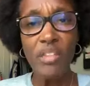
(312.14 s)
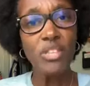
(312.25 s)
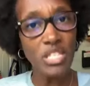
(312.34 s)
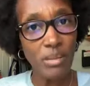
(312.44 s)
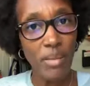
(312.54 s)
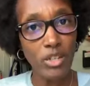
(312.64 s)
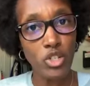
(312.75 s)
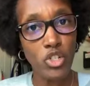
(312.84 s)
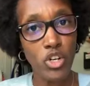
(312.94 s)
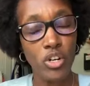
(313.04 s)
the
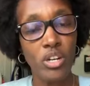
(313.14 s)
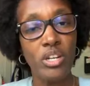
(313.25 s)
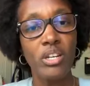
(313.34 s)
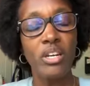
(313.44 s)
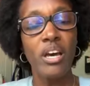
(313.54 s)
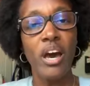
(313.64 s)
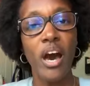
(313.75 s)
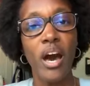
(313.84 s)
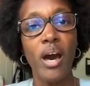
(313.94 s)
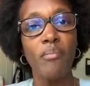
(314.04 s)
semester,
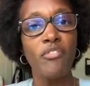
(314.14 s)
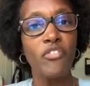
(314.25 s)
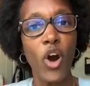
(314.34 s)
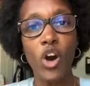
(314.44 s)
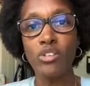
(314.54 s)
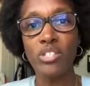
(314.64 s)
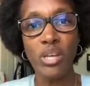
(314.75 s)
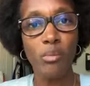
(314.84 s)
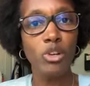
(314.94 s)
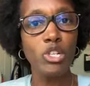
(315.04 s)
fall,
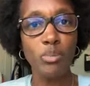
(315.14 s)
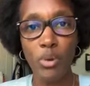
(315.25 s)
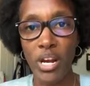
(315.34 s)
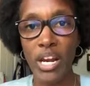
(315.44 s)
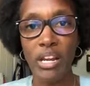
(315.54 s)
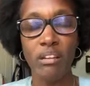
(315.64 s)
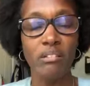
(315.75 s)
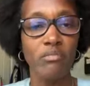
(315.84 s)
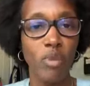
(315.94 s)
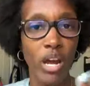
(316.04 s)
summer, spring,
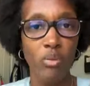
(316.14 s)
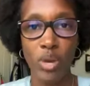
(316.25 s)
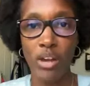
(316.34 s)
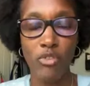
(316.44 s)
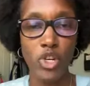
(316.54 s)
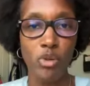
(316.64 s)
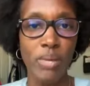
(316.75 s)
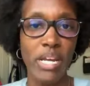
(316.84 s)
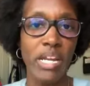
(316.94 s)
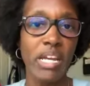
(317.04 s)
right, whenever you're
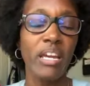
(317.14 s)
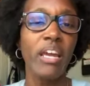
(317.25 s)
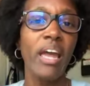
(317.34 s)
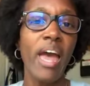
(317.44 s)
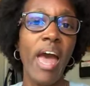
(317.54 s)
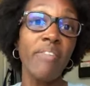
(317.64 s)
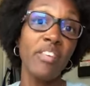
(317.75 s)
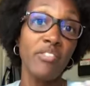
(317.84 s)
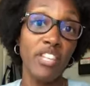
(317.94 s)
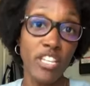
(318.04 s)
meeting,
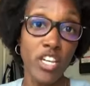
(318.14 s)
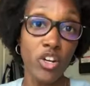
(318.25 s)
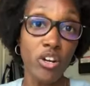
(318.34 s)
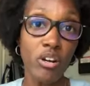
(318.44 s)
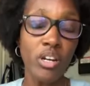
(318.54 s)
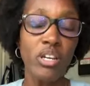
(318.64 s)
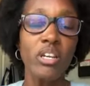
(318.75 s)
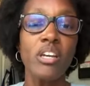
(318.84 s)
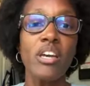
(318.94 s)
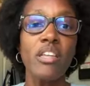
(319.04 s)
and then the year.
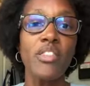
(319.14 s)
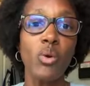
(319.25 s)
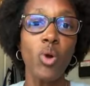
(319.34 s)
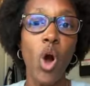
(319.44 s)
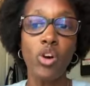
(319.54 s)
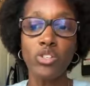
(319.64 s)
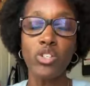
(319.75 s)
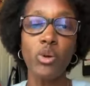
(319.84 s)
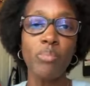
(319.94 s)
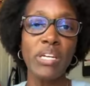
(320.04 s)
There will
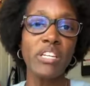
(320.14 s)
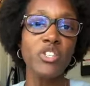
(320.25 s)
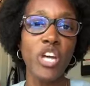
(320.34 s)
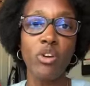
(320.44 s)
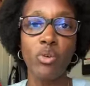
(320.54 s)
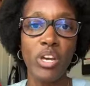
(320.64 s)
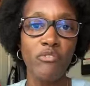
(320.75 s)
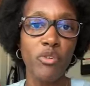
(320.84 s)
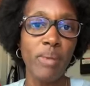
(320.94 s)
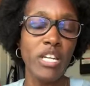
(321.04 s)
also be general
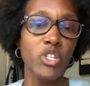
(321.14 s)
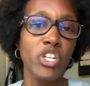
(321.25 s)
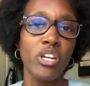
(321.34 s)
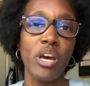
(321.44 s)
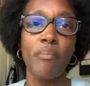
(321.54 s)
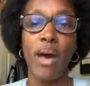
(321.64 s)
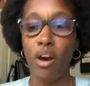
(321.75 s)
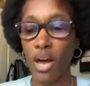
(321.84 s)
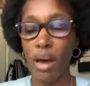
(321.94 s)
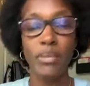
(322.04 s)
information
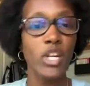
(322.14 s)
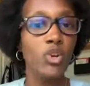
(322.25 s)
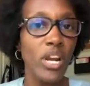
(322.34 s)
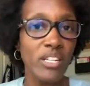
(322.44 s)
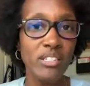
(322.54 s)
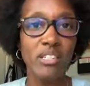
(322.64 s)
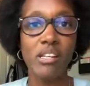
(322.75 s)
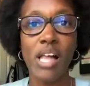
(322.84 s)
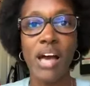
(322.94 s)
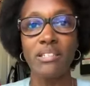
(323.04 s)
about how many credits the
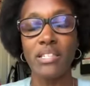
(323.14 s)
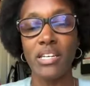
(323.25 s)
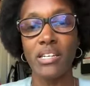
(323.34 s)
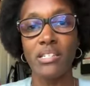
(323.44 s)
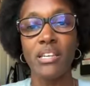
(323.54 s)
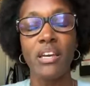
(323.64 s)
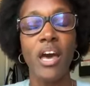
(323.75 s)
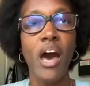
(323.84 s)
class is,